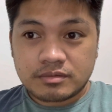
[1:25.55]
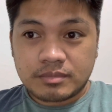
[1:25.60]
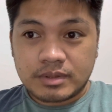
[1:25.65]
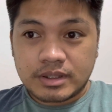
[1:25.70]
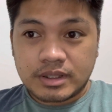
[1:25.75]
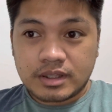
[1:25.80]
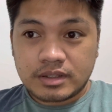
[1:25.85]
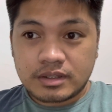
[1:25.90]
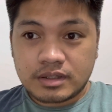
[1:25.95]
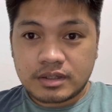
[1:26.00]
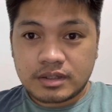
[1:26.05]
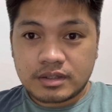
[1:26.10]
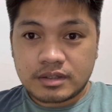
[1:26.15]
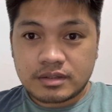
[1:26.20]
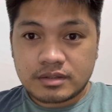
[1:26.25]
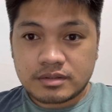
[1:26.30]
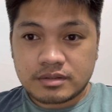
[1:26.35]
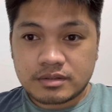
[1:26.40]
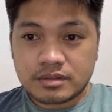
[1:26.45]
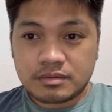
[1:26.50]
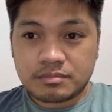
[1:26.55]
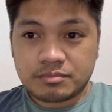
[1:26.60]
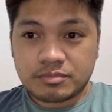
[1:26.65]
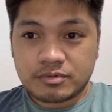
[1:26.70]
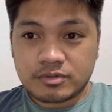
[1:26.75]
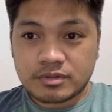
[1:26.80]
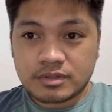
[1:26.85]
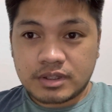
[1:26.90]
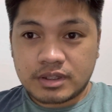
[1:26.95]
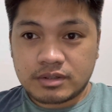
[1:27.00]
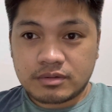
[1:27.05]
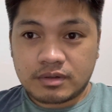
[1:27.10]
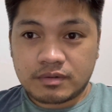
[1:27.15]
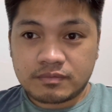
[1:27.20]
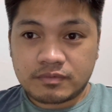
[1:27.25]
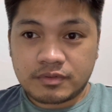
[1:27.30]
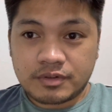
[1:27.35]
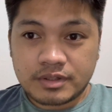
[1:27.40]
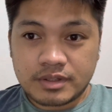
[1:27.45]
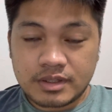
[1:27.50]
But I think it's important to
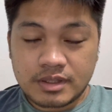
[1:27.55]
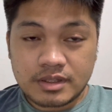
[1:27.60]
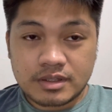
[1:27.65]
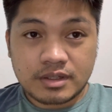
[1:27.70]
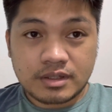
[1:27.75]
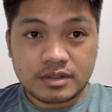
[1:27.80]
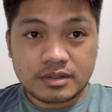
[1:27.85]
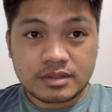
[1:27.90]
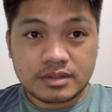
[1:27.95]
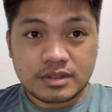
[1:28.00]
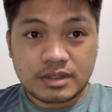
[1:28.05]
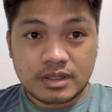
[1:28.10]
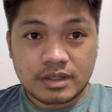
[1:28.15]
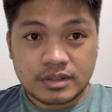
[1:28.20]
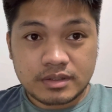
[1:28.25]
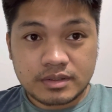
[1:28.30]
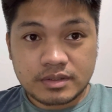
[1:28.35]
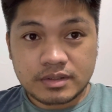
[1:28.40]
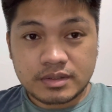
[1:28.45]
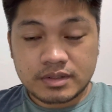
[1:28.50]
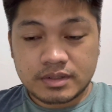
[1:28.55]
avoid little snacks,